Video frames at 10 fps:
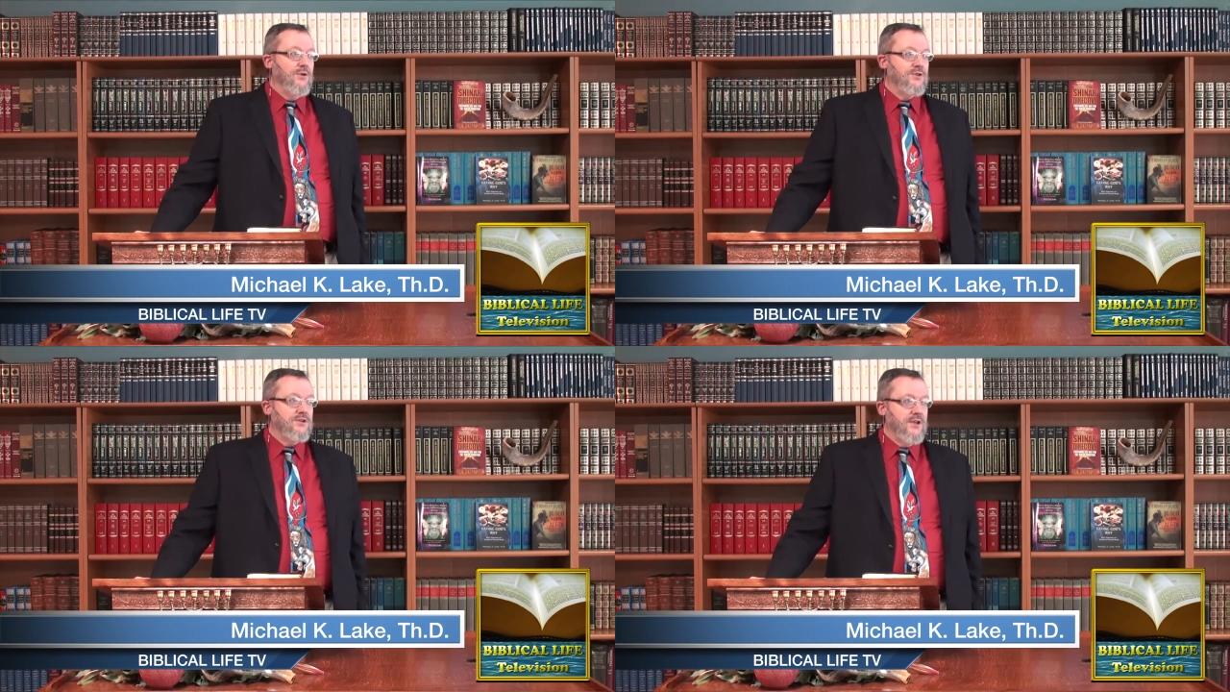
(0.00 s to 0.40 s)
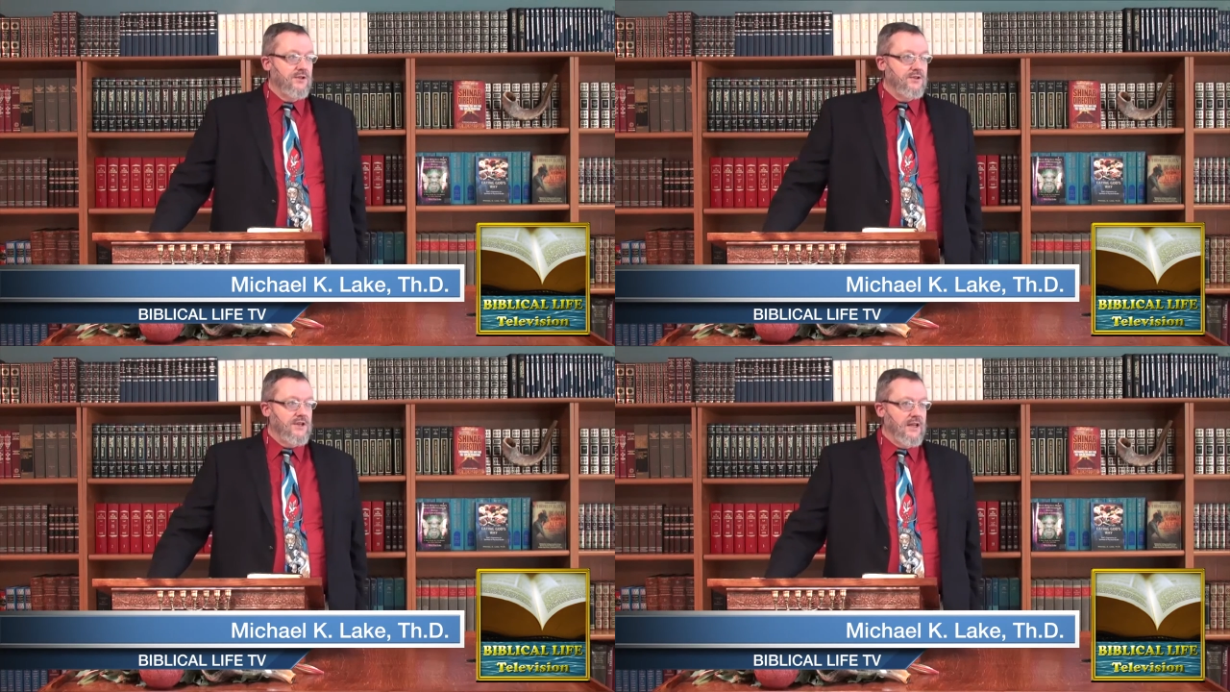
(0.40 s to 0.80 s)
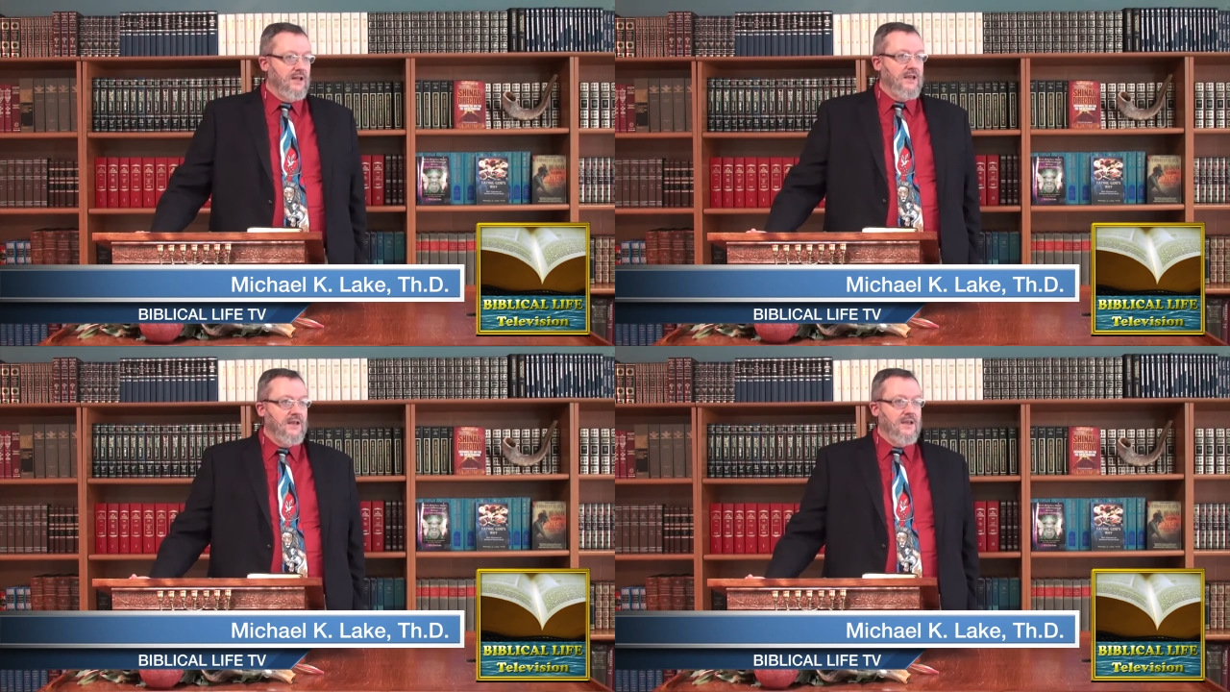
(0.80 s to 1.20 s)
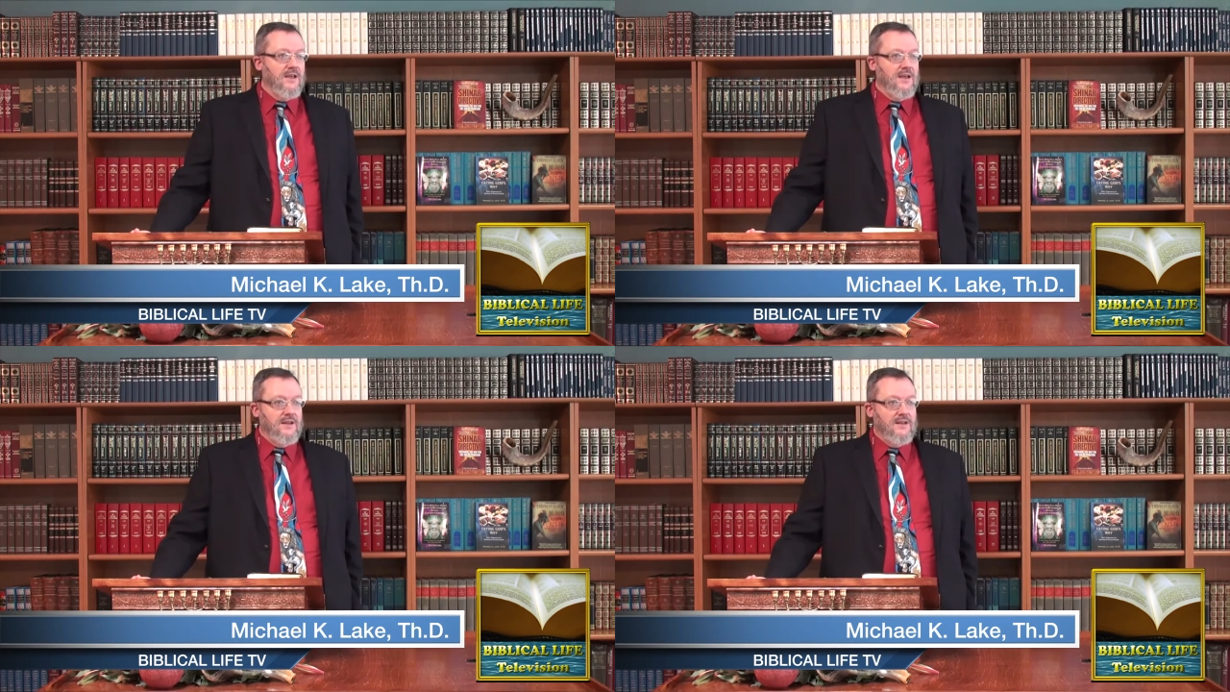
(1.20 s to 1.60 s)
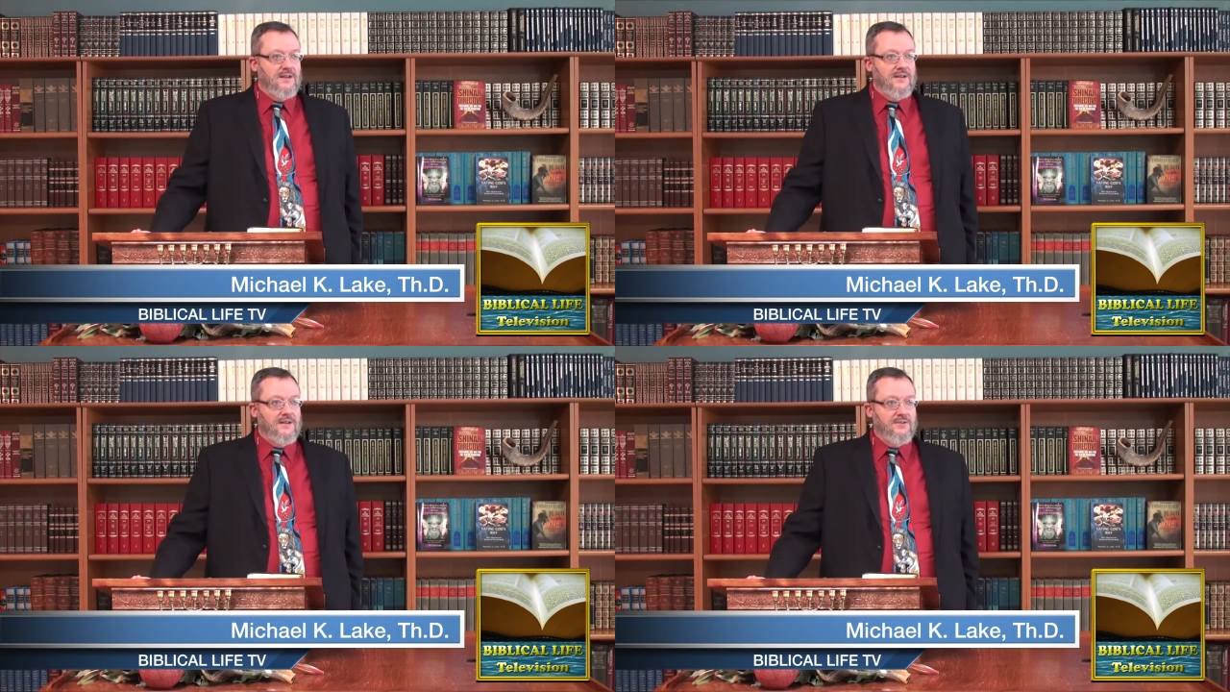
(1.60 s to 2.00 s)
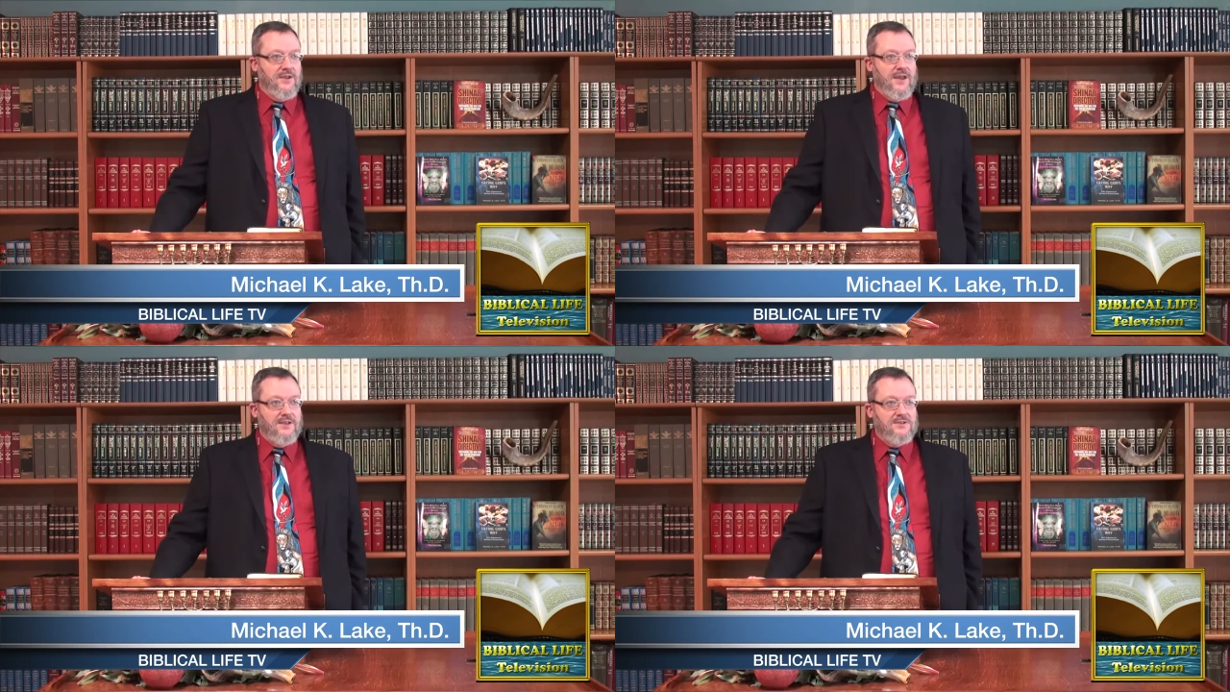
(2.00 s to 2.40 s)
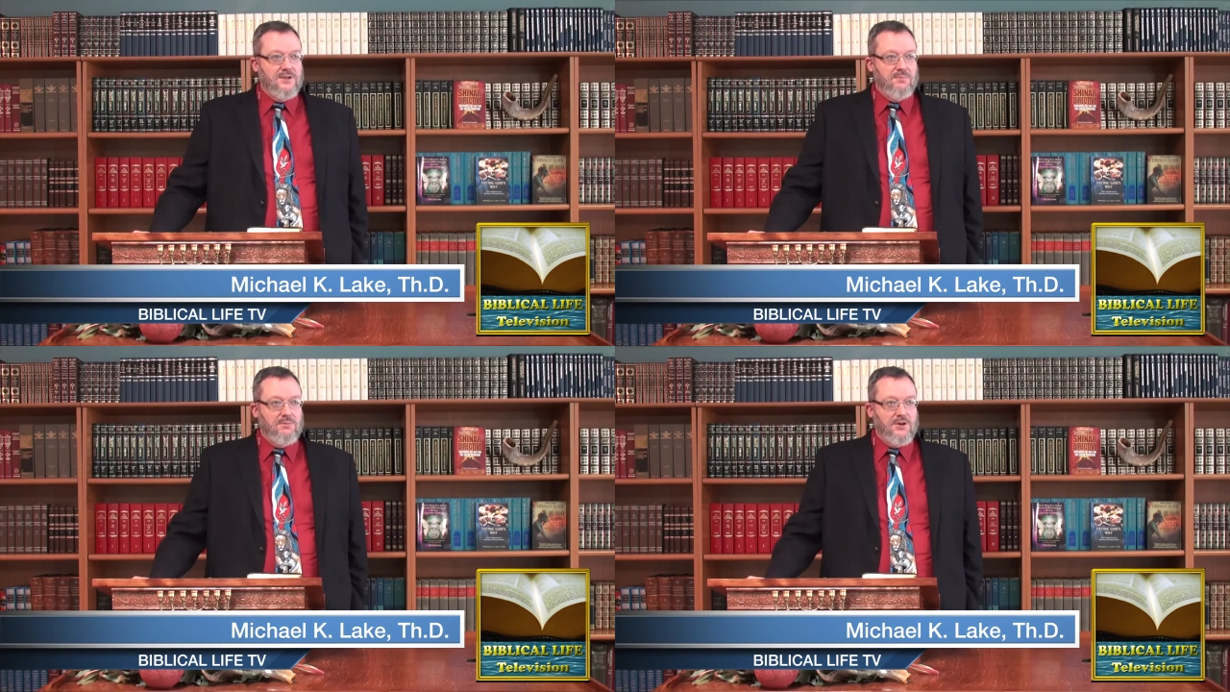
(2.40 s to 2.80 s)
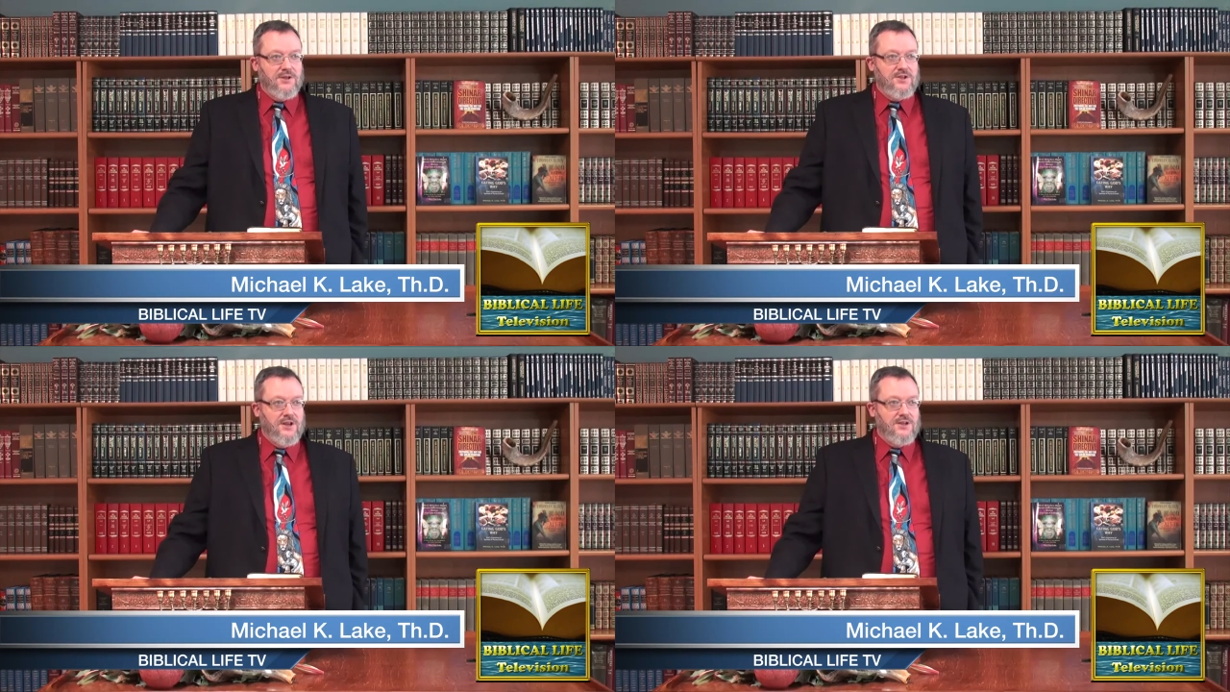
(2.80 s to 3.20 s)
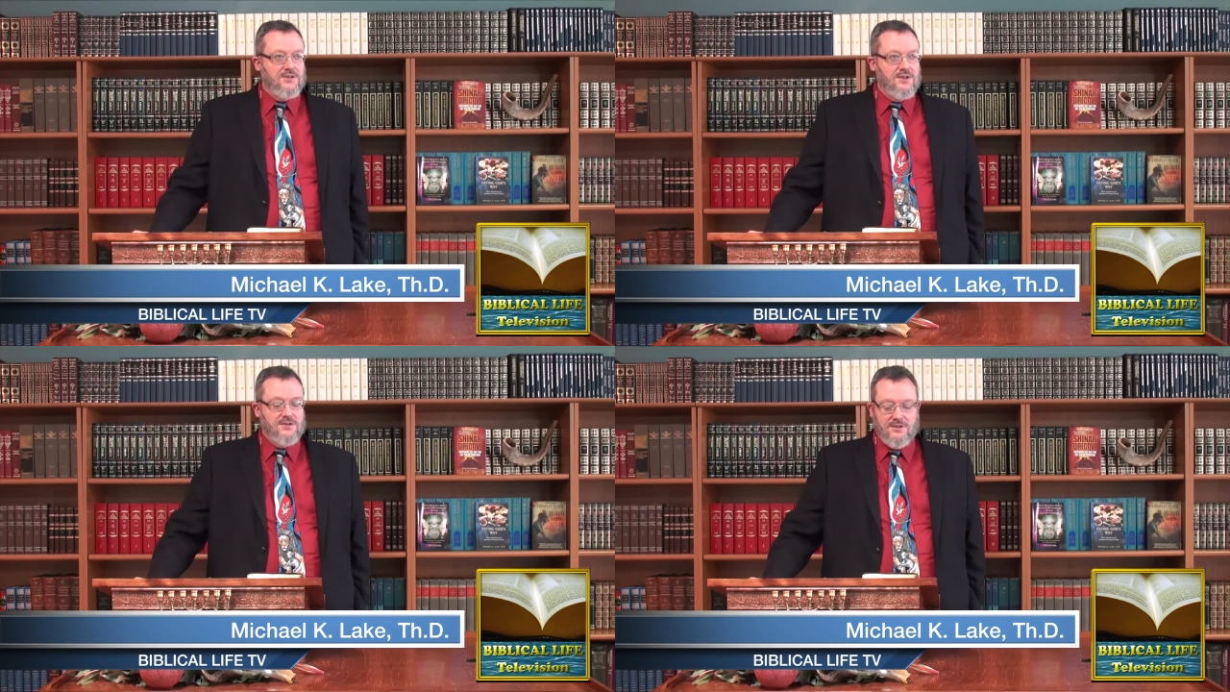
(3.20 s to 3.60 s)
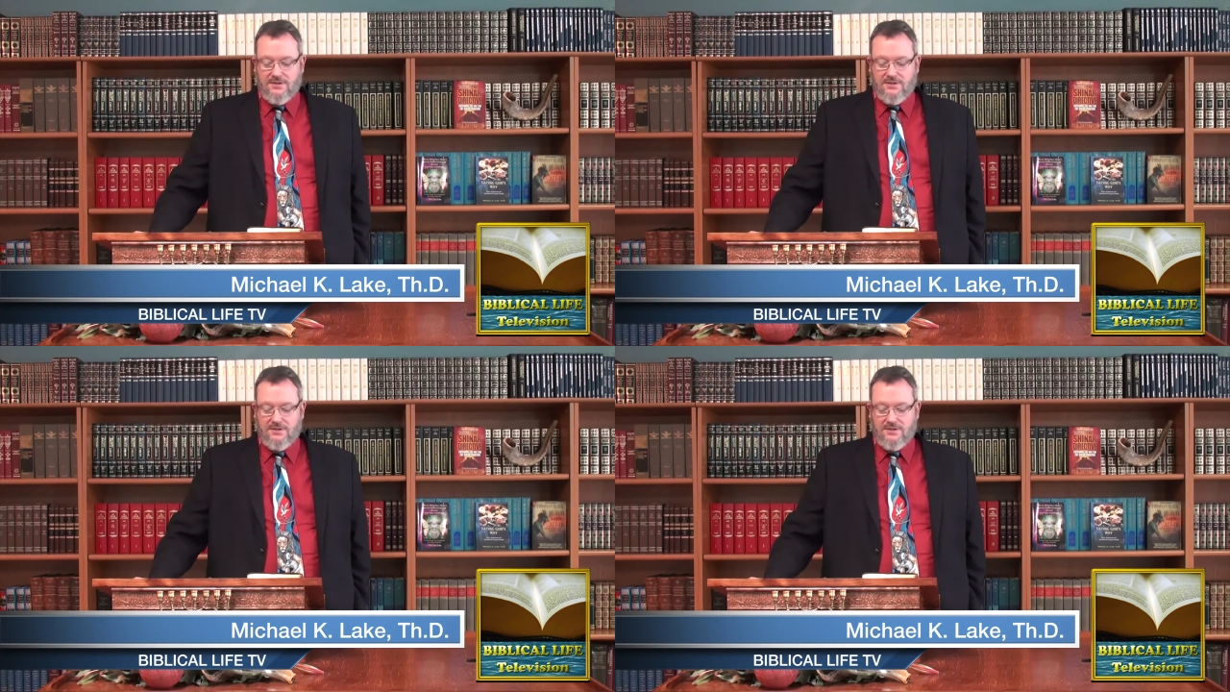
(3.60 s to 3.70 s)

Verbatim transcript: we're still dealing in the things in the book of Genesis,